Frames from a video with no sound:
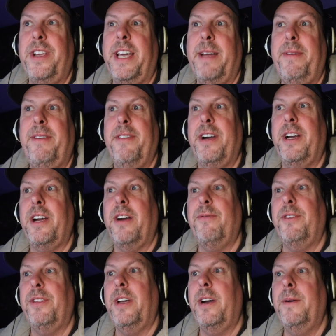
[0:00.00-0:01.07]
You got to be very
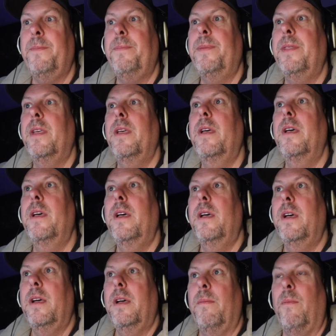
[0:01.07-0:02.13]
careful there.
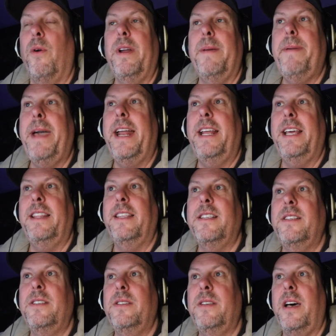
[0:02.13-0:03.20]
Morning panic.
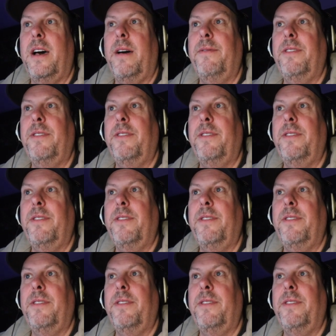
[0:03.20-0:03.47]
This is the